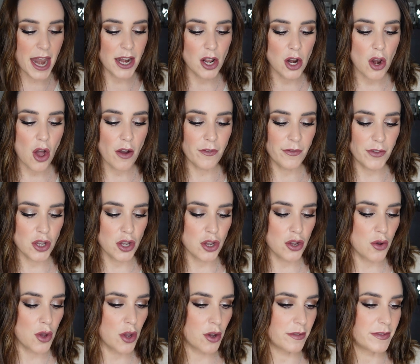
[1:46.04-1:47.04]
a lot of
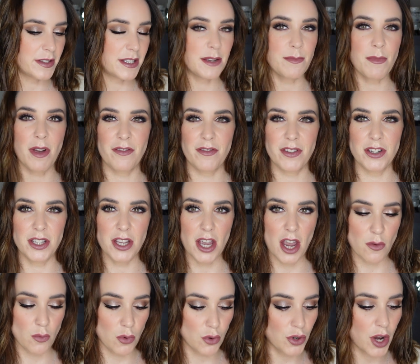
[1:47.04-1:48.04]
you who have seen my
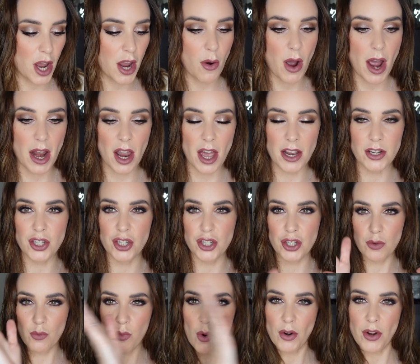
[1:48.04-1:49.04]
video will know I like to
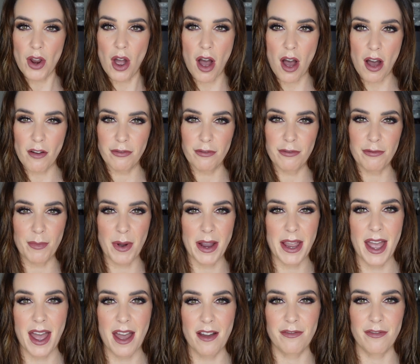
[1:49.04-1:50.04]
do one half of my
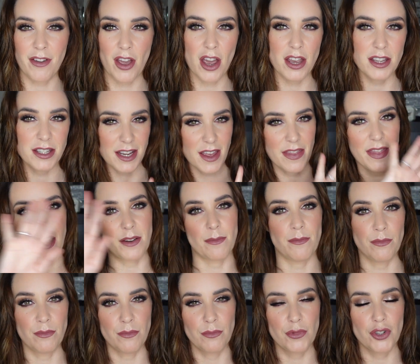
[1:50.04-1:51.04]
hair first and
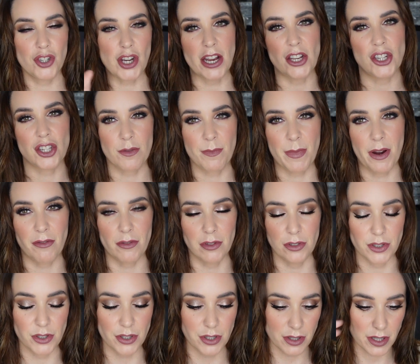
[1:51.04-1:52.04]
then change the barrel
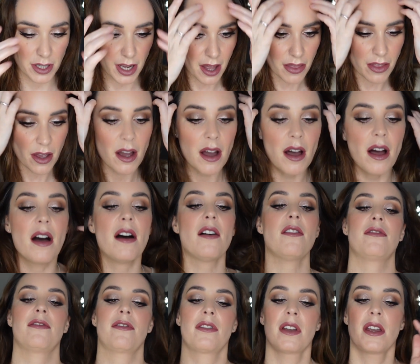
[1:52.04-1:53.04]
and do the other
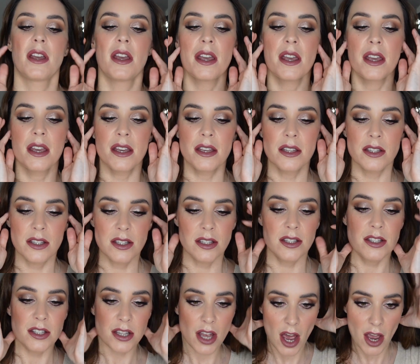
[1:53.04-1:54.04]
half.
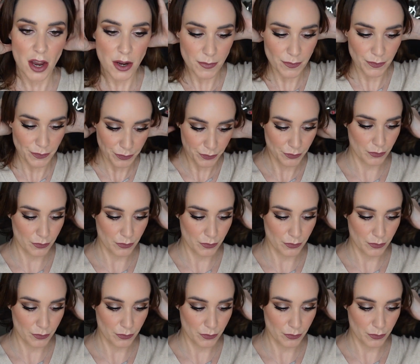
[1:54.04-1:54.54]
So